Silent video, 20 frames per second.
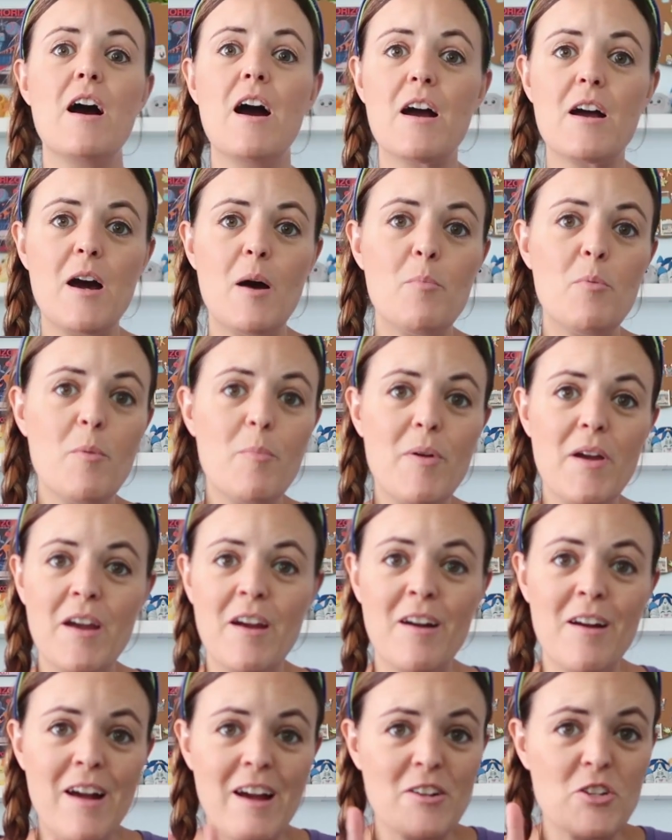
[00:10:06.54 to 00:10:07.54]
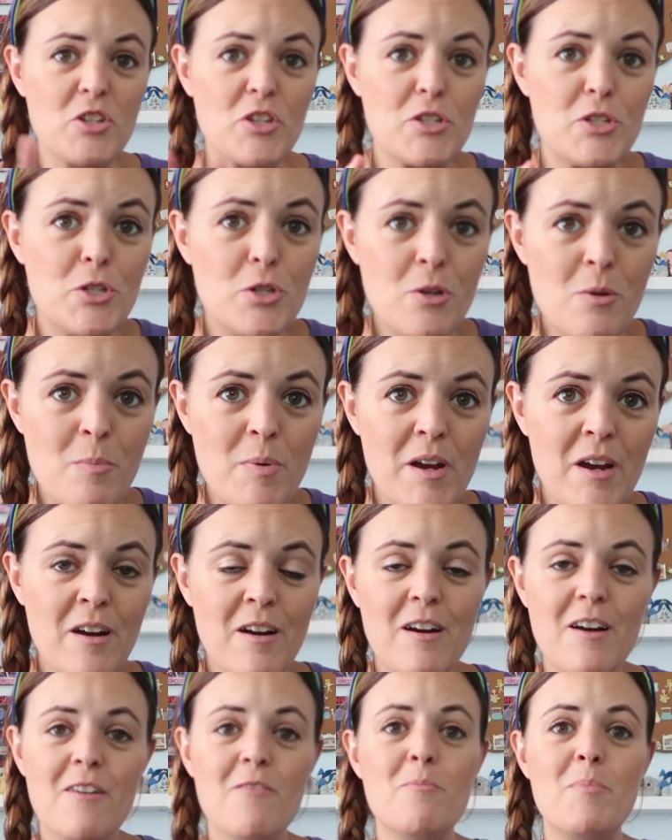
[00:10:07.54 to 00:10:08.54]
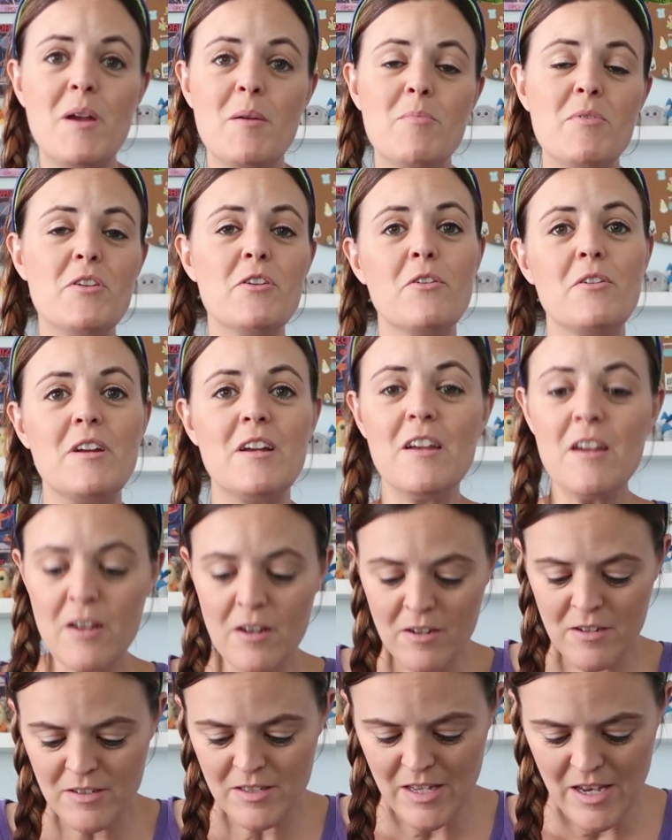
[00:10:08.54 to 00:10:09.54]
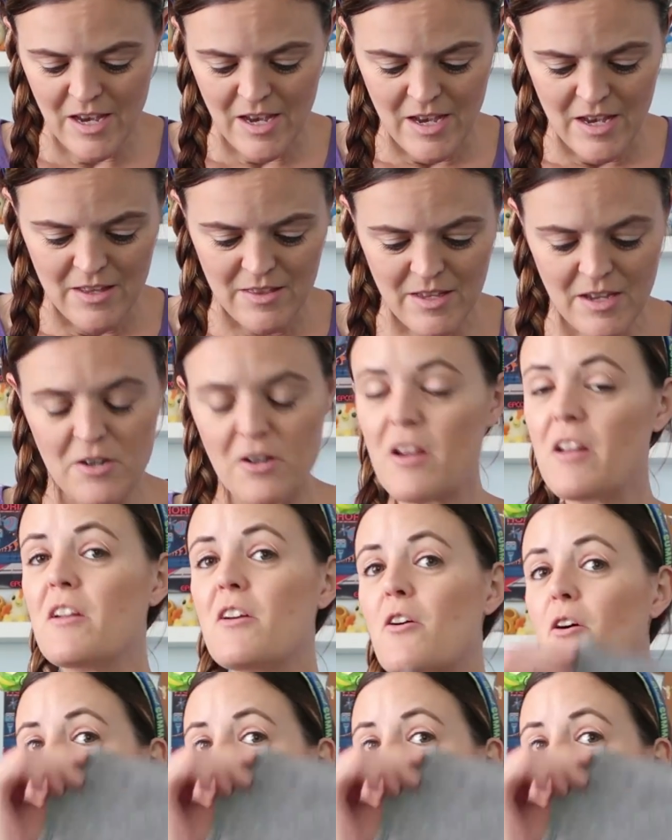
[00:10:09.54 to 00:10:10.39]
a couple pair, actually 2 pair of Baby Yoda ears that are gonna